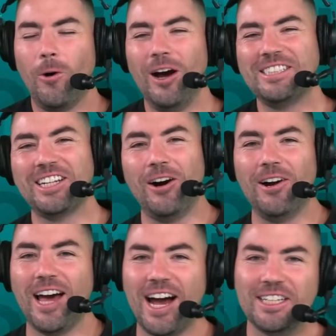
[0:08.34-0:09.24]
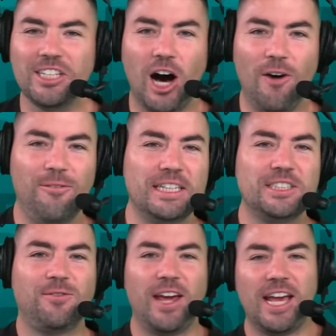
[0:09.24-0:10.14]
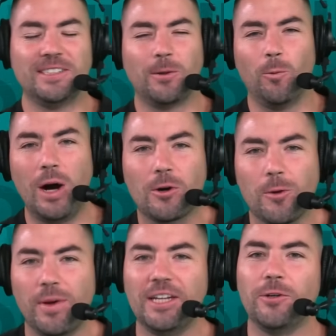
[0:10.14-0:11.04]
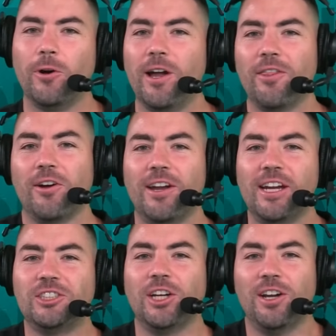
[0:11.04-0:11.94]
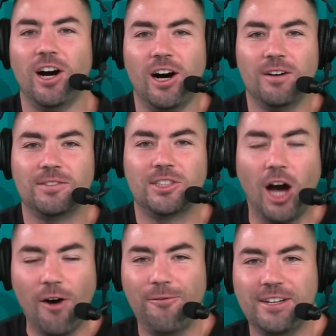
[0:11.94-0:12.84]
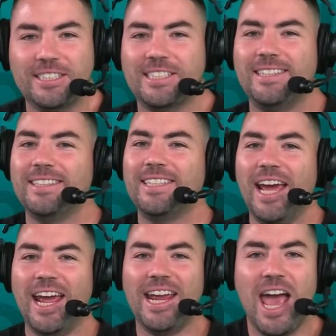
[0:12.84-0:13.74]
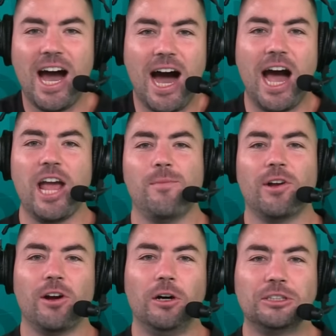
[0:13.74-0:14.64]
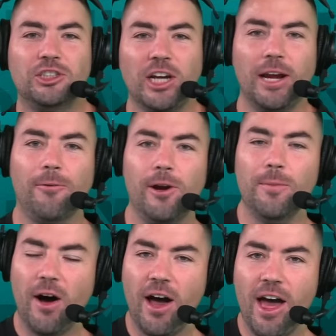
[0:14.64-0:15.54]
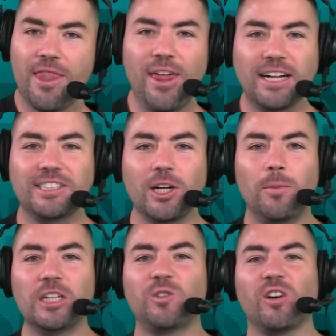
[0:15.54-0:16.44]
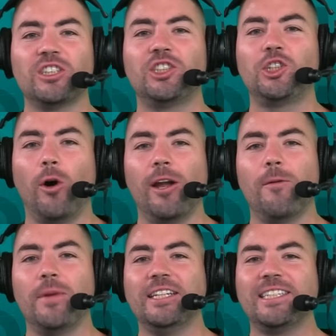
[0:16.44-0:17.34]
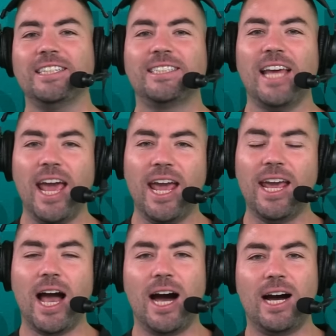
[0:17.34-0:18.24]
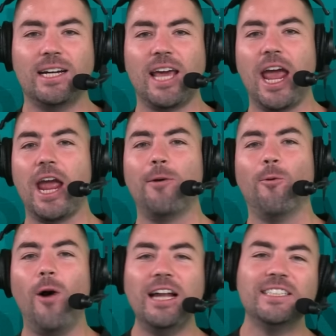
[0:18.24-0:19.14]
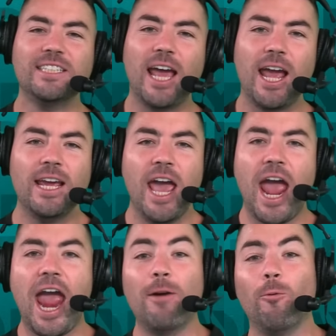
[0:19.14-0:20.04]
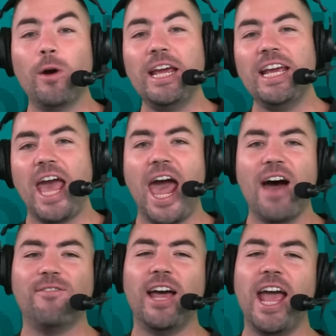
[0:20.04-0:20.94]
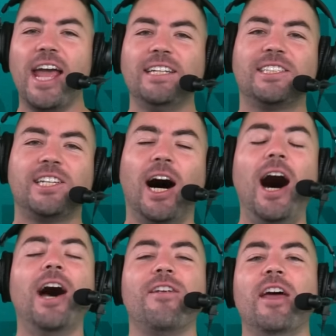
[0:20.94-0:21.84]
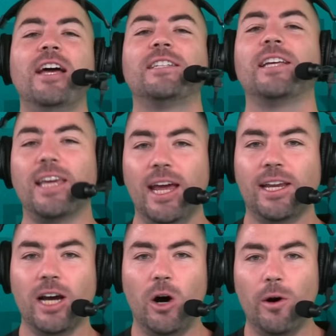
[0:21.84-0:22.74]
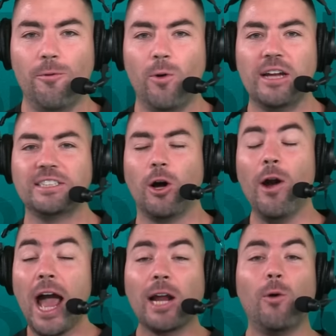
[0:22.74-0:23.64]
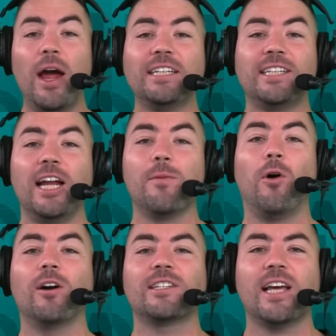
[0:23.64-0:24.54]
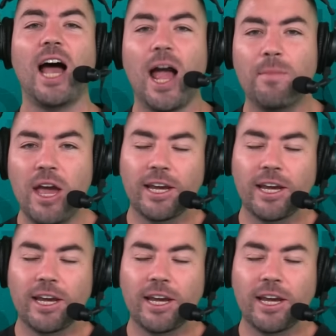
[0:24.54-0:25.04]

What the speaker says: What's going on, Dolphins fans? Welcome into another edition of Dolphins Today. I am your host, Jake Rietma. Thanks so much for joining me today on a Wednesday, and we have a ton to get going with, so we're not going to waste any more time.